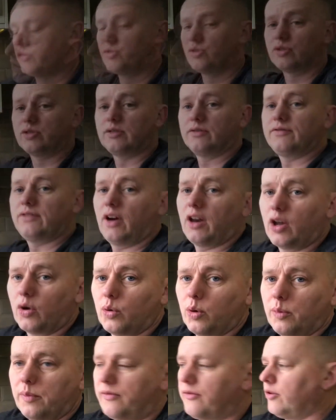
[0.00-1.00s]
Just to
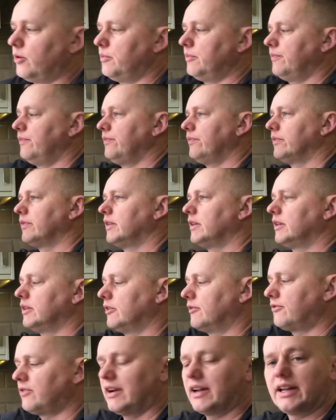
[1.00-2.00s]
follow up from the
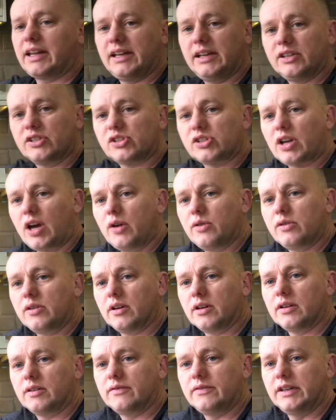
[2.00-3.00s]
Franke
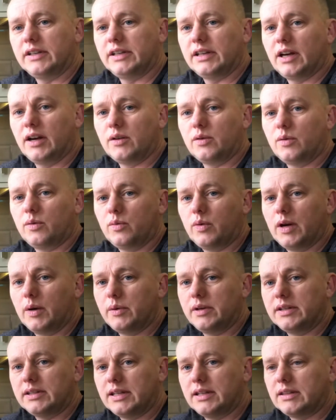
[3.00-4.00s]
Ascona video where
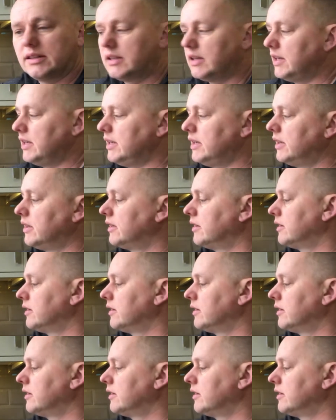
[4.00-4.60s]
we did the